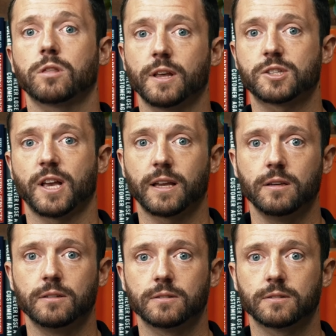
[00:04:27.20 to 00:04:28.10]
listing
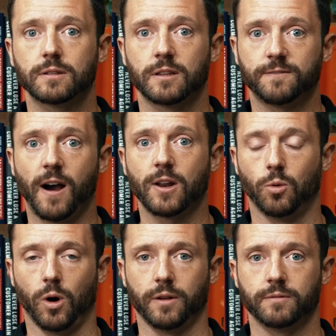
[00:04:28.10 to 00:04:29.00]
and the final
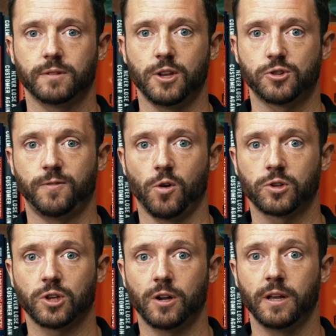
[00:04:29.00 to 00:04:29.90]
one that you should
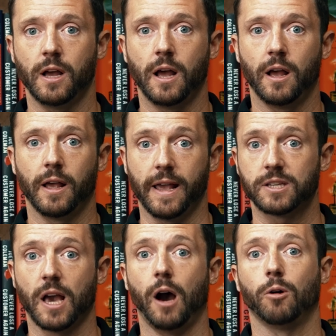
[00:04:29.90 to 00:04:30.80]
focus on
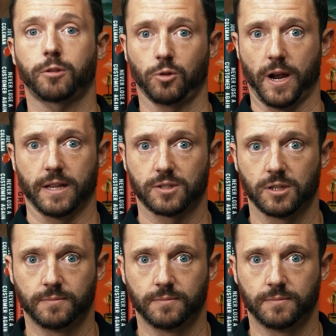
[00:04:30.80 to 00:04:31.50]
is Healthgrades.